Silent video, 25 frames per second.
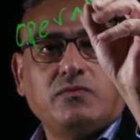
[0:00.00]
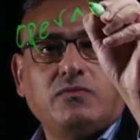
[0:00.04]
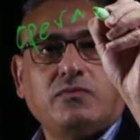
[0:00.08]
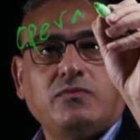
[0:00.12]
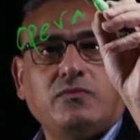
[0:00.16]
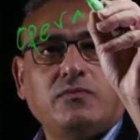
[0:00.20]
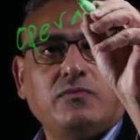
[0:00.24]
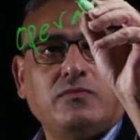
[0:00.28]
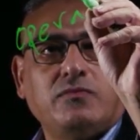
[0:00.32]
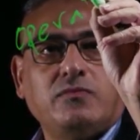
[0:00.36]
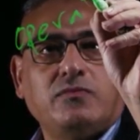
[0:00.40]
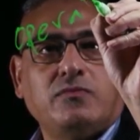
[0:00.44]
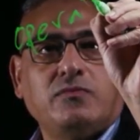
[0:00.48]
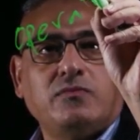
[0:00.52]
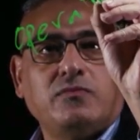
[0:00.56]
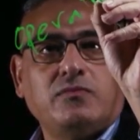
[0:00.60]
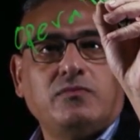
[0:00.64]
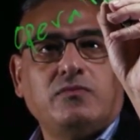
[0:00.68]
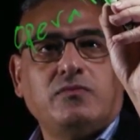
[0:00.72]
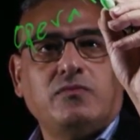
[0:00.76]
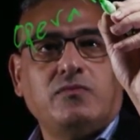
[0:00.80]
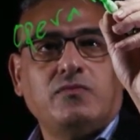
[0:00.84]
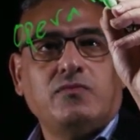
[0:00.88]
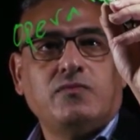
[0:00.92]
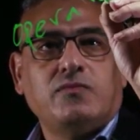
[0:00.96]

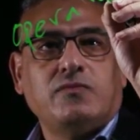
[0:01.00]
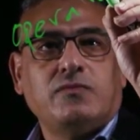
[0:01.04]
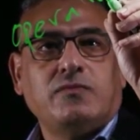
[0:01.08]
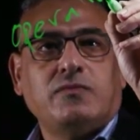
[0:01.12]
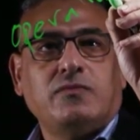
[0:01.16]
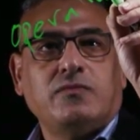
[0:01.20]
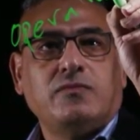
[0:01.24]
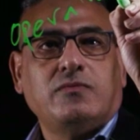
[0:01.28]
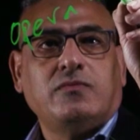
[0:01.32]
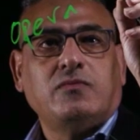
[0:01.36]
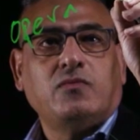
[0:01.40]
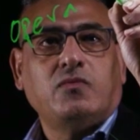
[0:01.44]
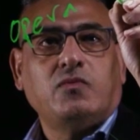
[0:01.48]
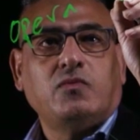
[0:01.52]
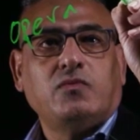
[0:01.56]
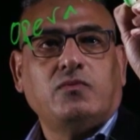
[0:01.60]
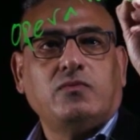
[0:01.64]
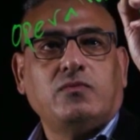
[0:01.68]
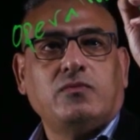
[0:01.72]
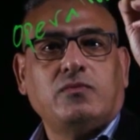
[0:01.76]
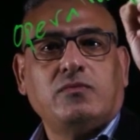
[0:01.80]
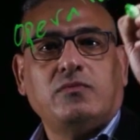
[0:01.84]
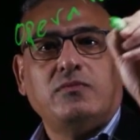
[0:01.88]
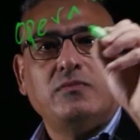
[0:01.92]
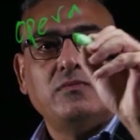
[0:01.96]

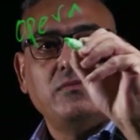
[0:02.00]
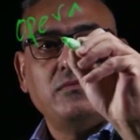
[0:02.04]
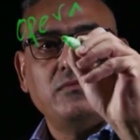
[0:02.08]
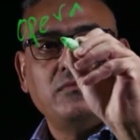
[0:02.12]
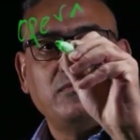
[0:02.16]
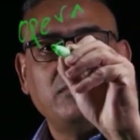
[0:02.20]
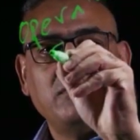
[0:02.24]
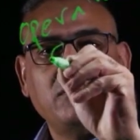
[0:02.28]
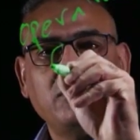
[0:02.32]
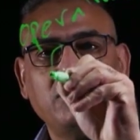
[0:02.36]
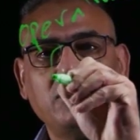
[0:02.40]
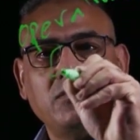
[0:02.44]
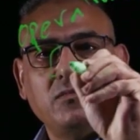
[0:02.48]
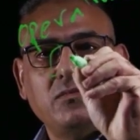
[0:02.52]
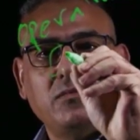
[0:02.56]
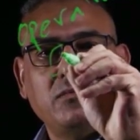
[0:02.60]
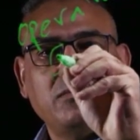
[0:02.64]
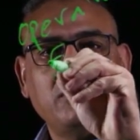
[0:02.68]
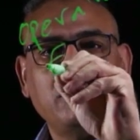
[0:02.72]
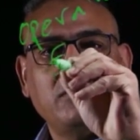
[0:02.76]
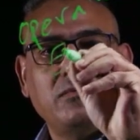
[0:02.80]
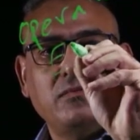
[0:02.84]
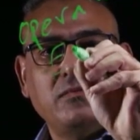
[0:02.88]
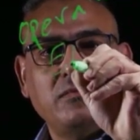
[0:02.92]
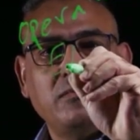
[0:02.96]

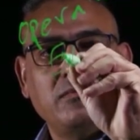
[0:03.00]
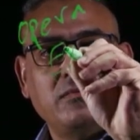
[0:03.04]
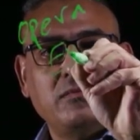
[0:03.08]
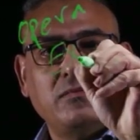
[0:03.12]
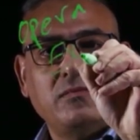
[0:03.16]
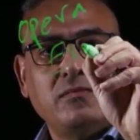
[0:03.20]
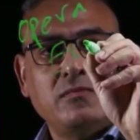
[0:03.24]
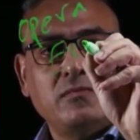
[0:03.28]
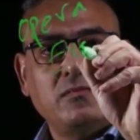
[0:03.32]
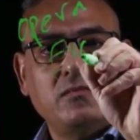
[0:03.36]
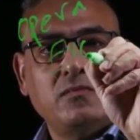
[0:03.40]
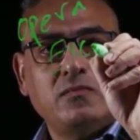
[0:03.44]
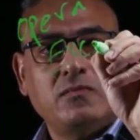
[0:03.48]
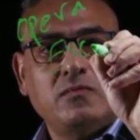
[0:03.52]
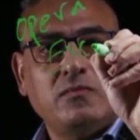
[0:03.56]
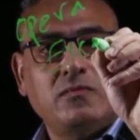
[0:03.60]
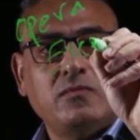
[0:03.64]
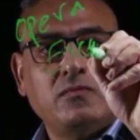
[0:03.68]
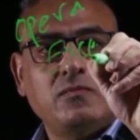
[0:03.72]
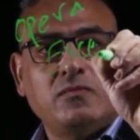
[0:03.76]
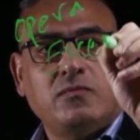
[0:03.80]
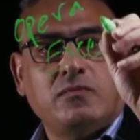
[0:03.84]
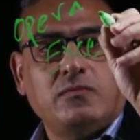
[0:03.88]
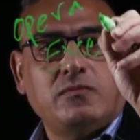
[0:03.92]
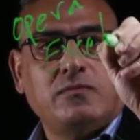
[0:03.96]

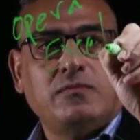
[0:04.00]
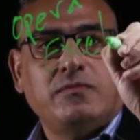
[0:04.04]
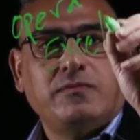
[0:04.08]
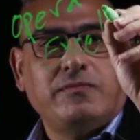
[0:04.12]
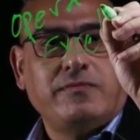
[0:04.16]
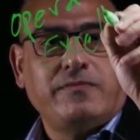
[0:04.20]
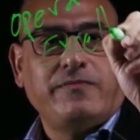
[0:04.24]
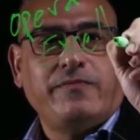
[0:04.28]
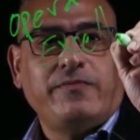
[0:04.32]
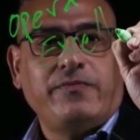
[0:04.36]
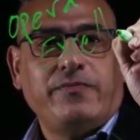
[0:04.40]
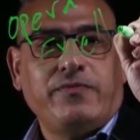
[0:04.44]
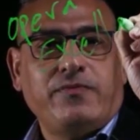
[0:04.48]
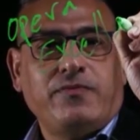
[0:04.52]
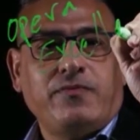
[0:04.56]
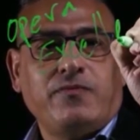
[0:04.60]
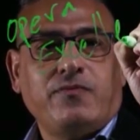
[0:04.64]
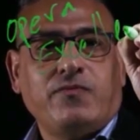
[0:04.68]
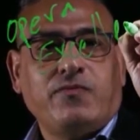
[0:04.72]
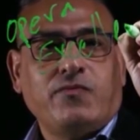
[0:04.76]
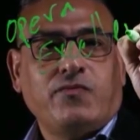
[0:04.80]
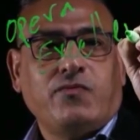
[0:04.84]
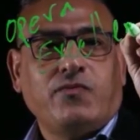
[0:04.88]
Nothing is said.